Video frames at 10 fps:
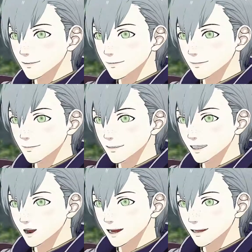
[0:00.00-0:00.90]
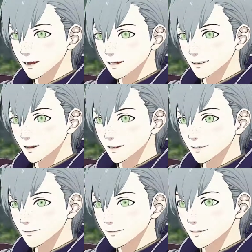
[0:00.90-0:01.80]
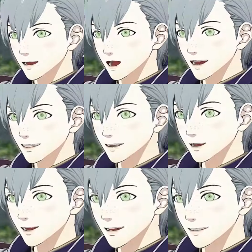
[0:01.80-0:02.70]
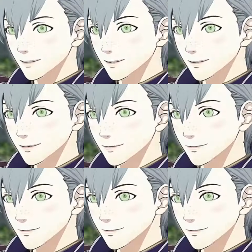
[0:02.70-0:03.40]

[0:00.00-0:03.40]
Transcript: you, I want to do it, because I care about you.